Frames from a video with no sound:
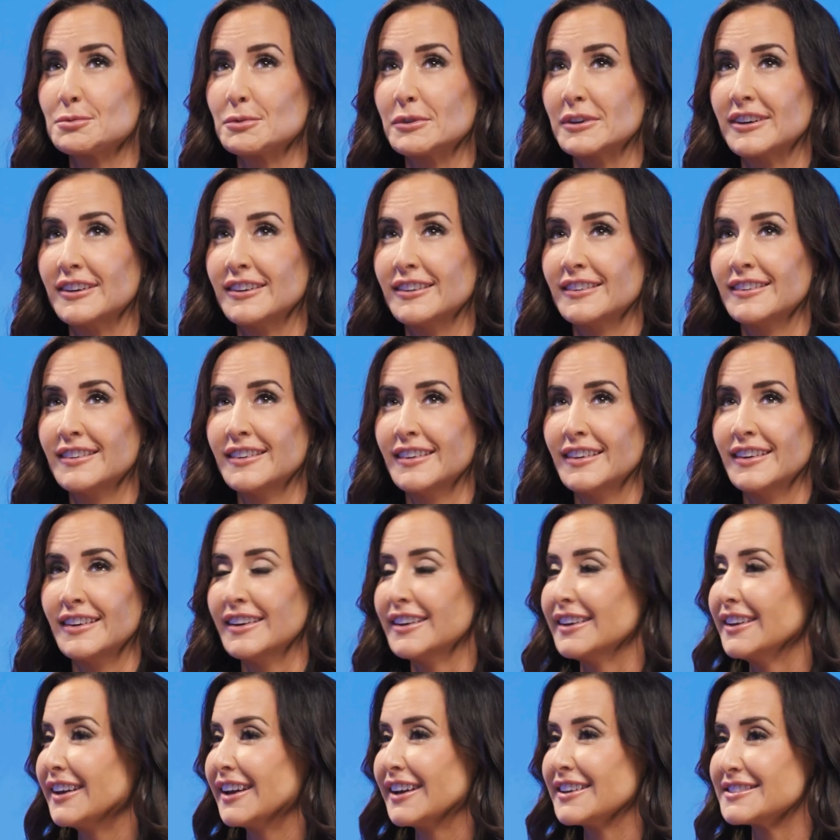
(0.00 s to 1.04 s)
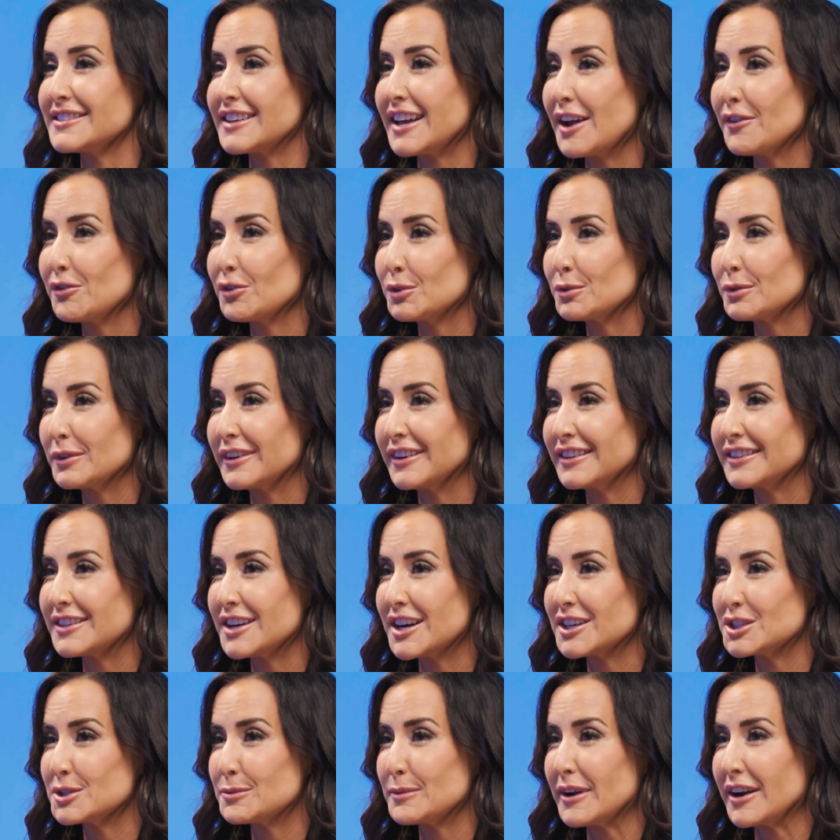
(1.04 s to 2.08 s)
Well, yes, everyone
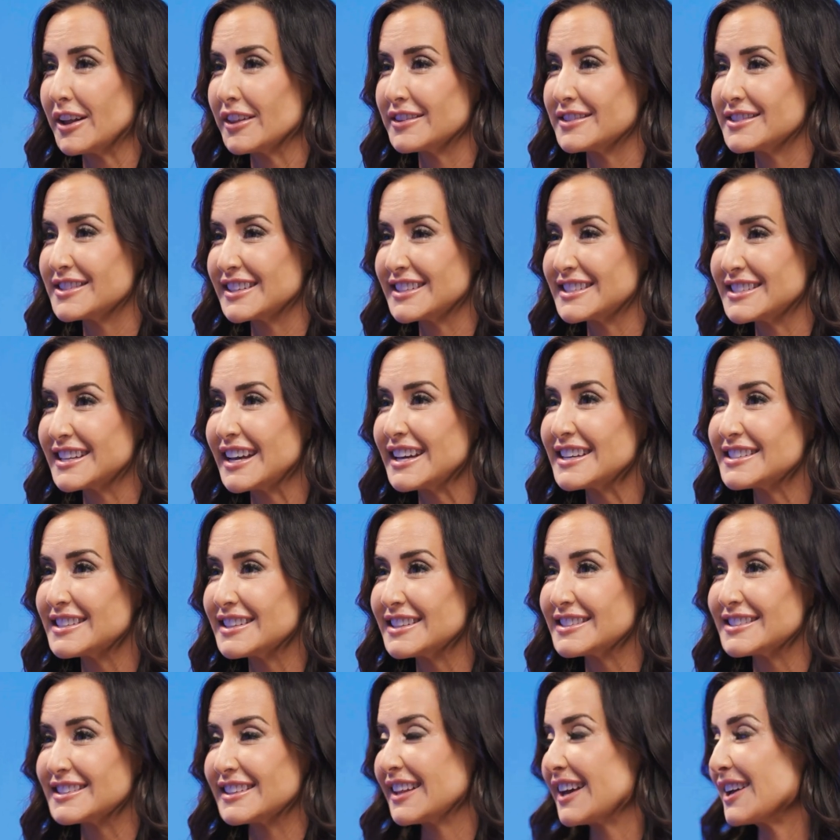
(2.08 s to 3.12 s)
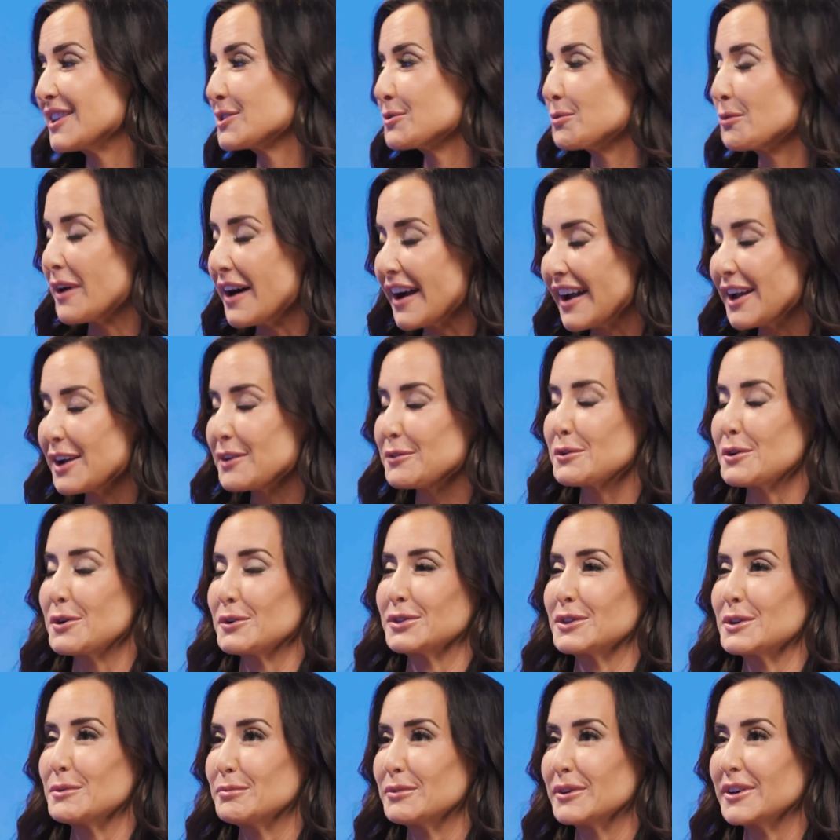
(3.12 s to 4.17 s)
talks about all the successes, and that's why I wrote
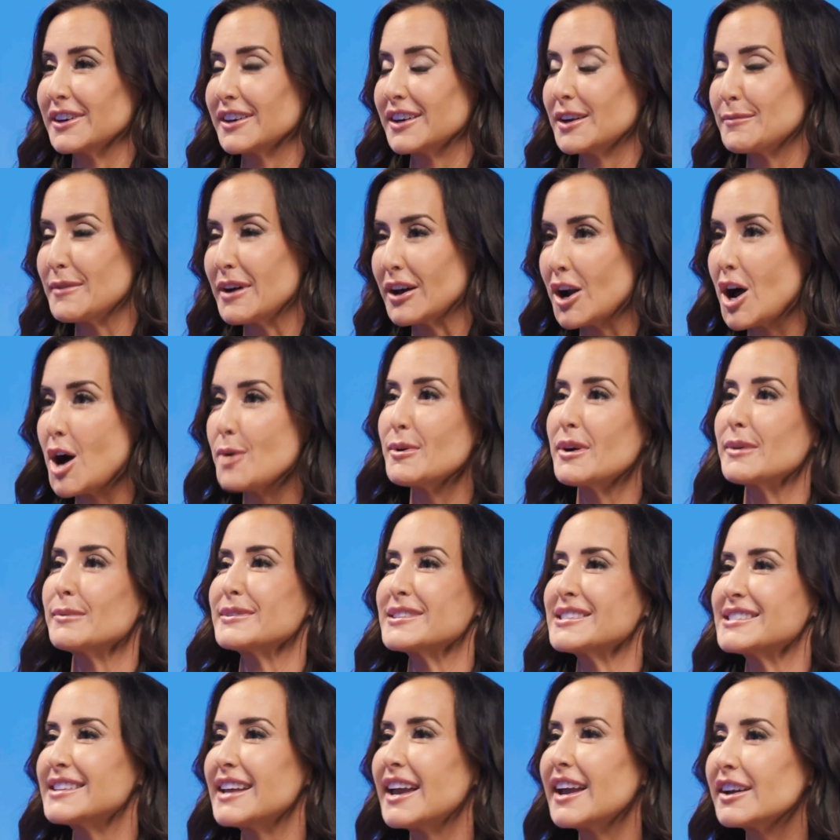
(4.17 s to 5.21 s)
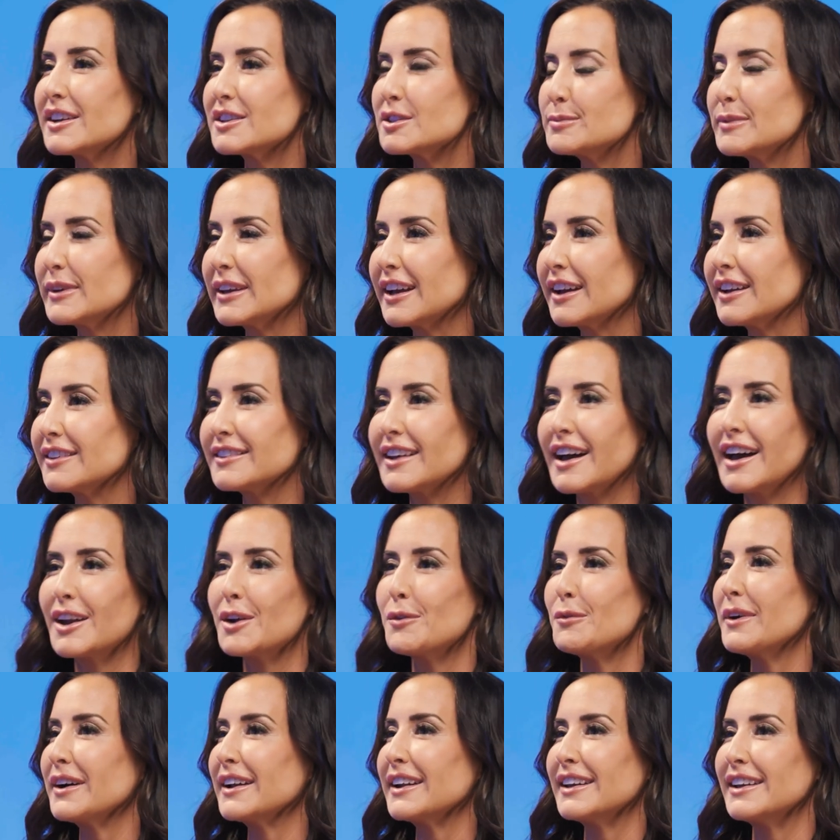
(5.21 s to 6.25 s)
the book about all my mistakes, because I don't
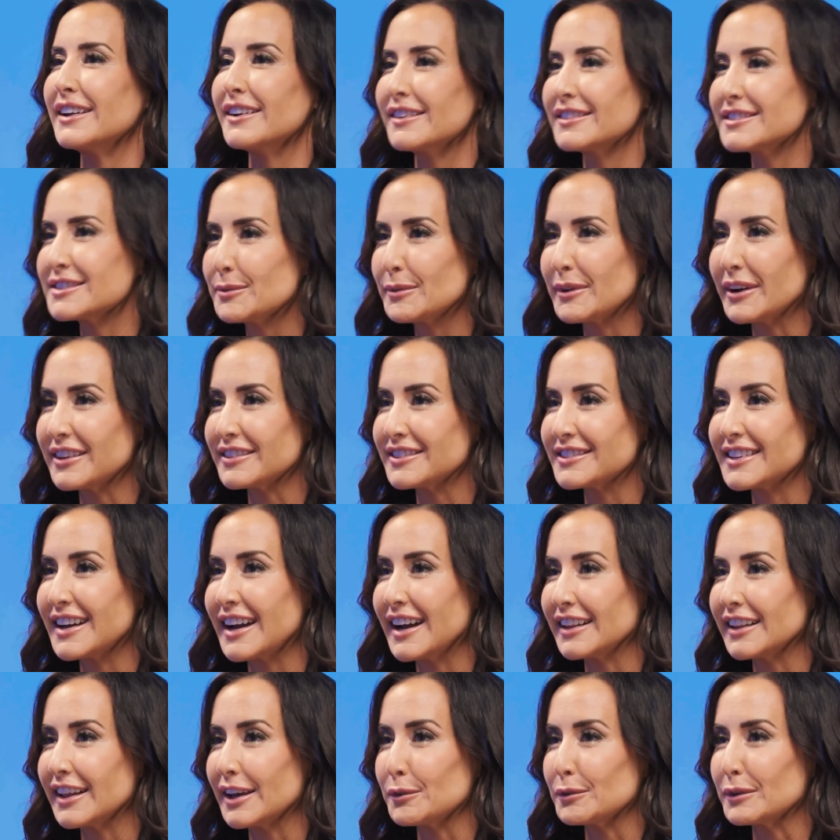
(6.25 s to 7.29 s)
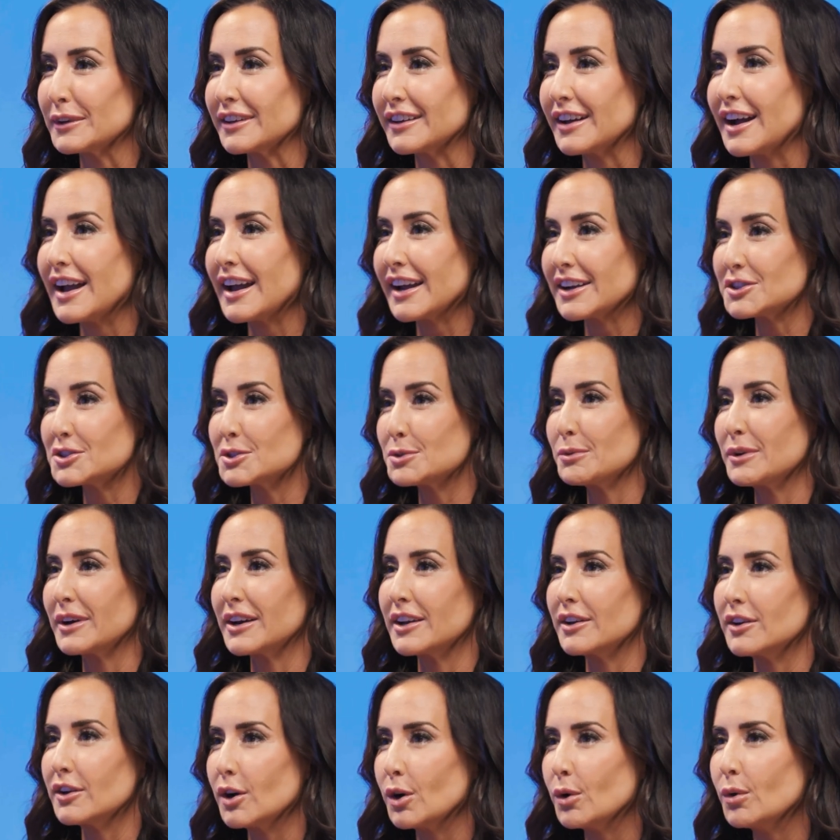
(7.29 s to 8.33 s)
want to hear someone else's highlight reel. I actually want
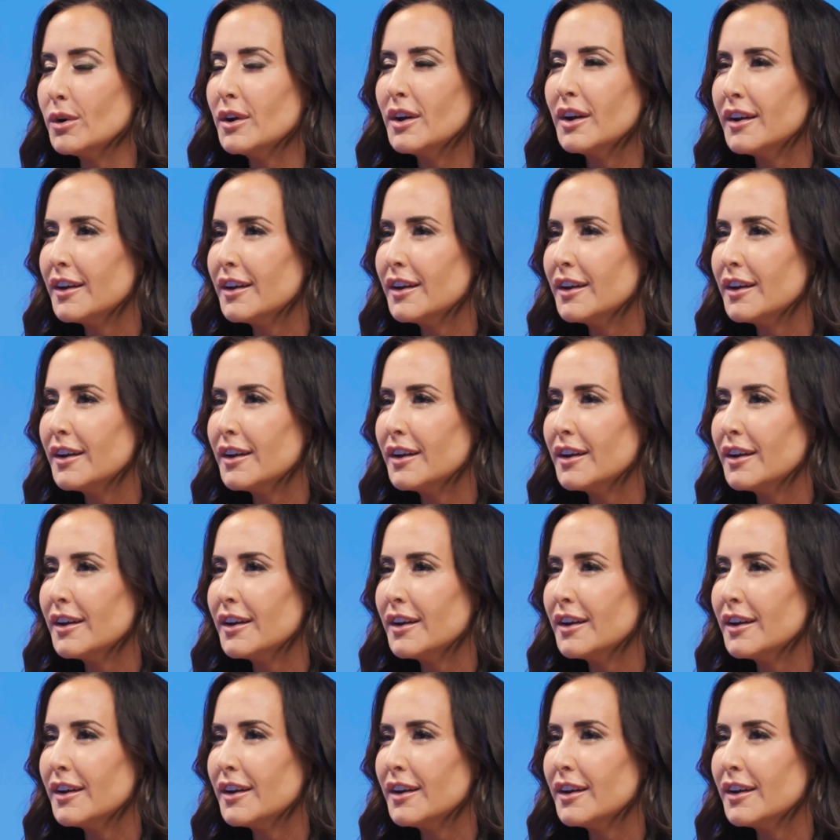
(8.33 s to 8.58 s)
to know